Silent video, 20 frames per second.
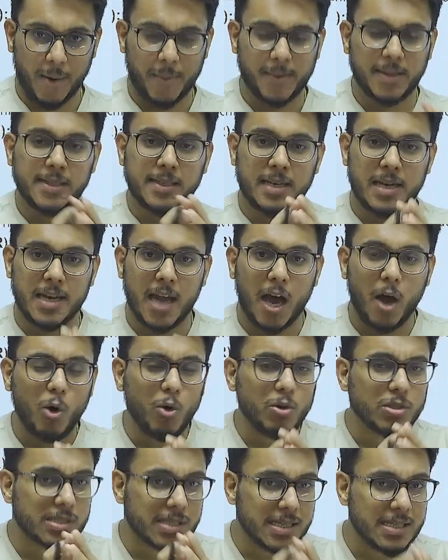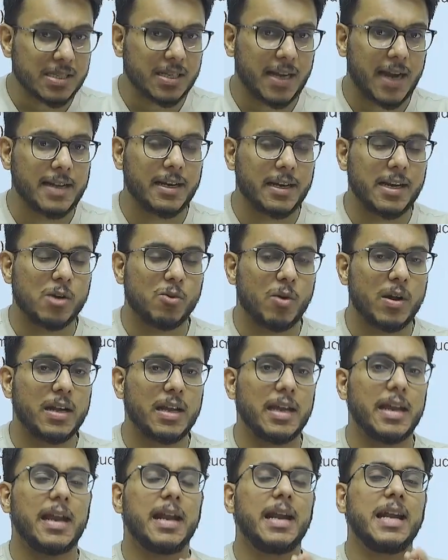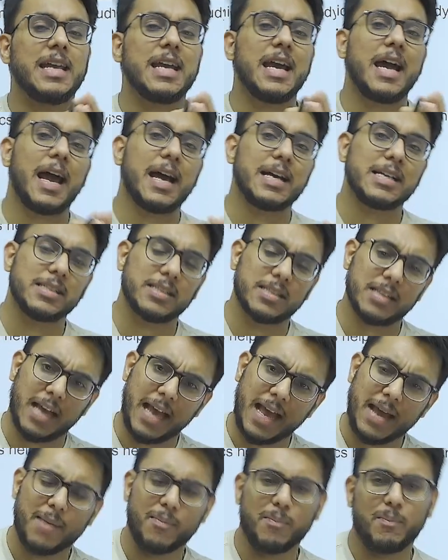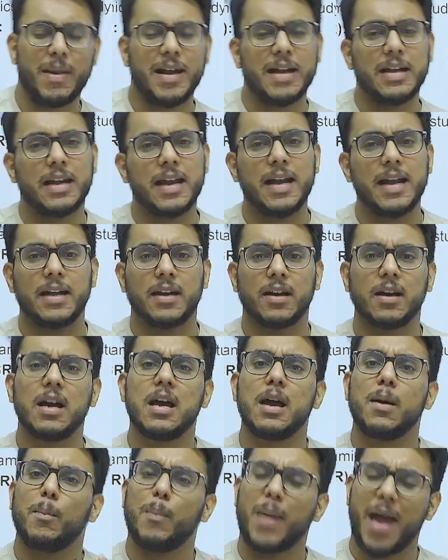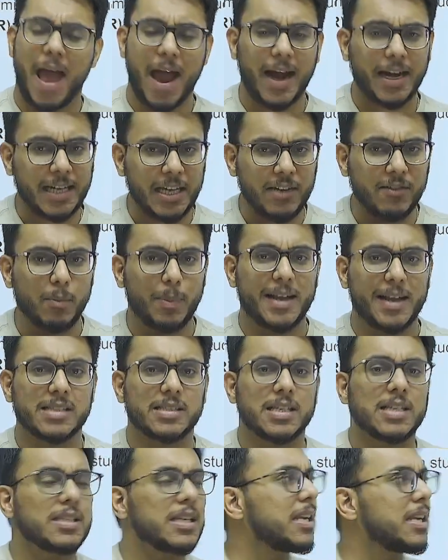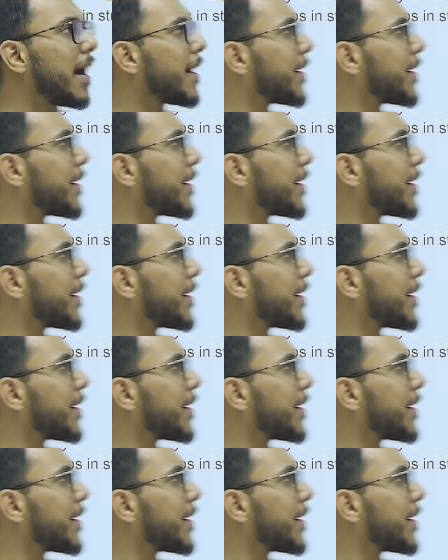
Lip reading: Now, since 1920, India has maintained active presence in Arctic